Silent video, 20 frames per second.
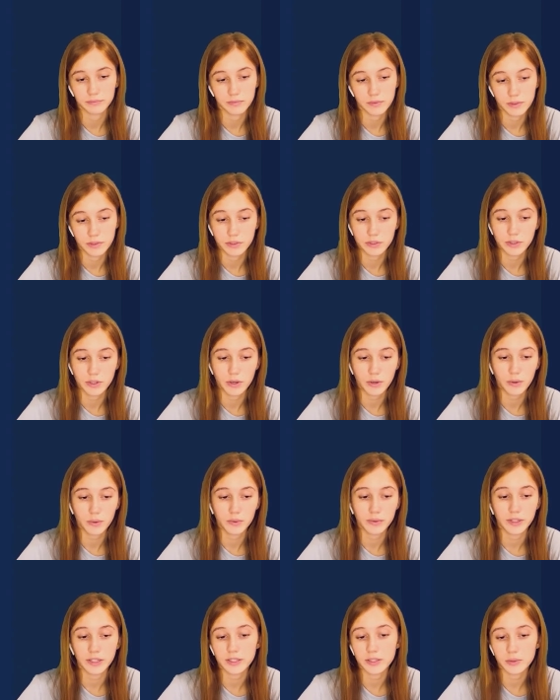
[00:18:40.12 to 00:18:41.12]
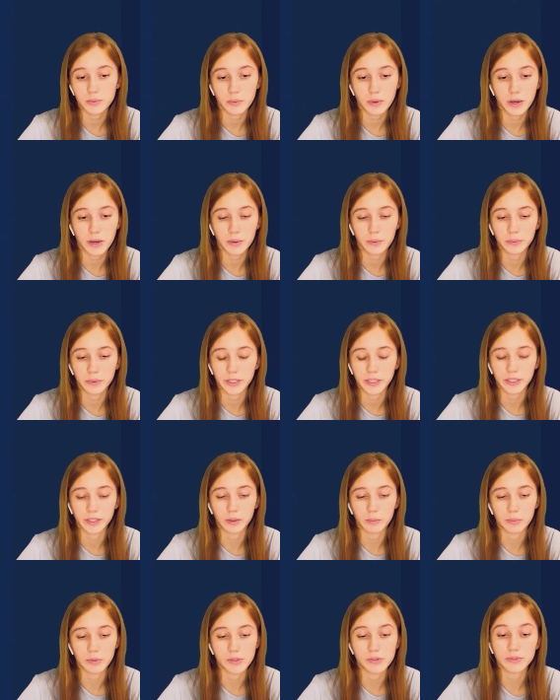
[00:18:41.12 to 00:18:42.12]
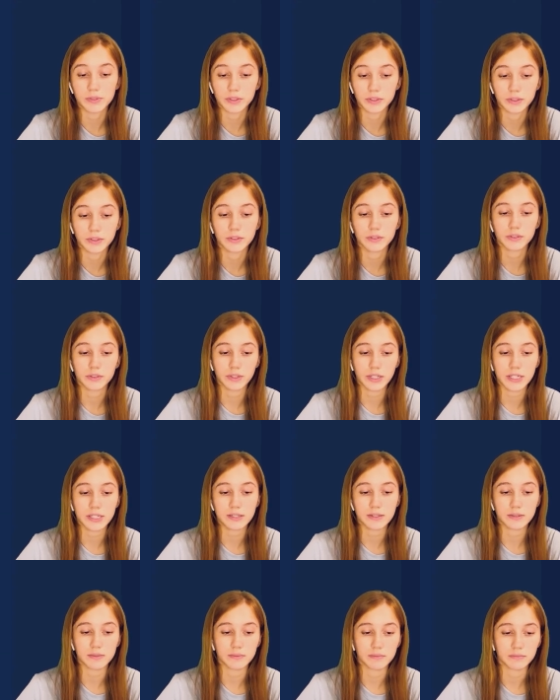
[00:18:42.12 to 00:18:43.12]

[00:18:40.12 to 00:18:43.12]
So that's why we open for an increase.